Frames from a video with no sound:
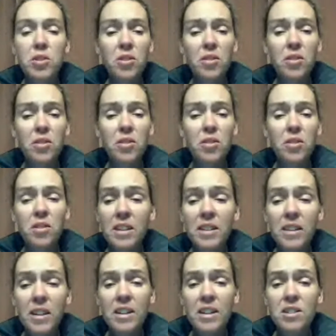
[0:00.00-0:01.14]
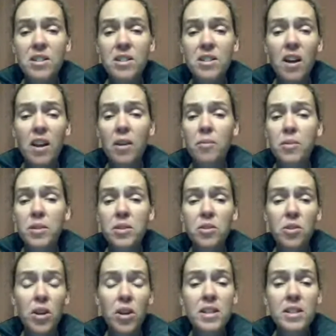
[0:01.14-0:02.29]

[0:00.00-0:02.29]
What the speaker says: I'm sure that the cleaning ladies thought I was